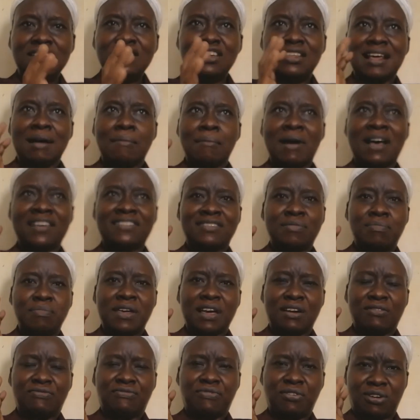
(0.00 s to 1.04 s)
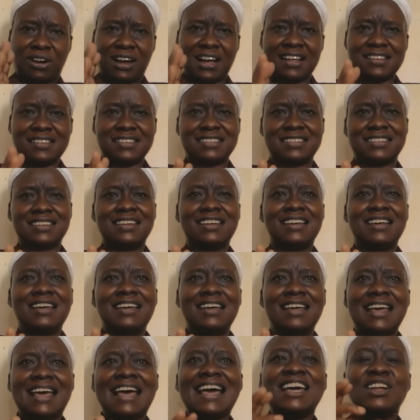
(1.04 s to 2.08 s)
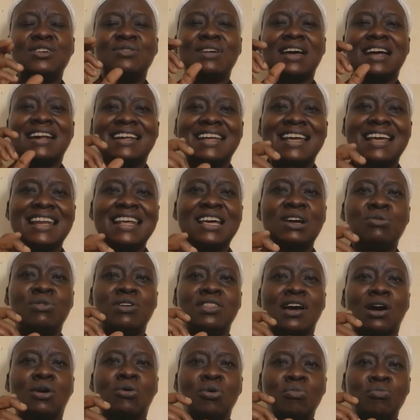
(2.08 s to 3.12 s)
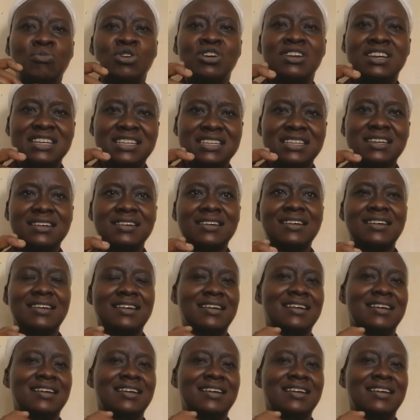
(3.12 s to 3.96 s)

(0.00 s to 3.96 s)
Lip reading: There must be a focus. And we are dealing with a community.